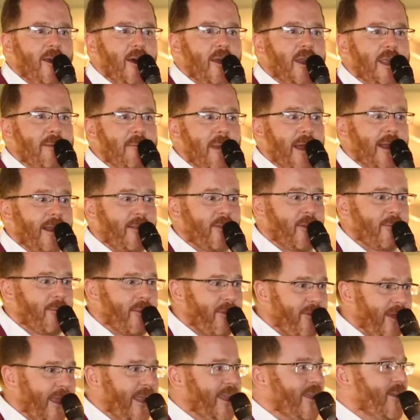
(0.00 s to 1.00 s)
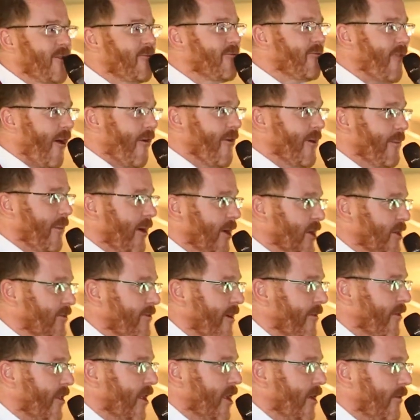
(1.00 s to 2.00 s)
and emailing them. Thank you very much
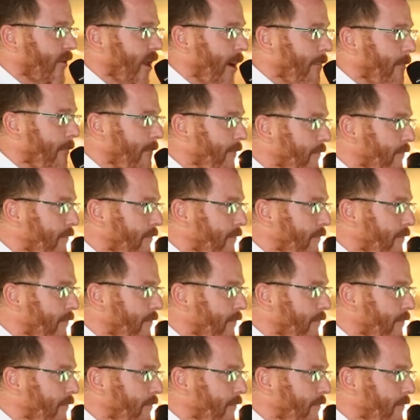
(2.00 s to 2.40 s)
for everything you've done.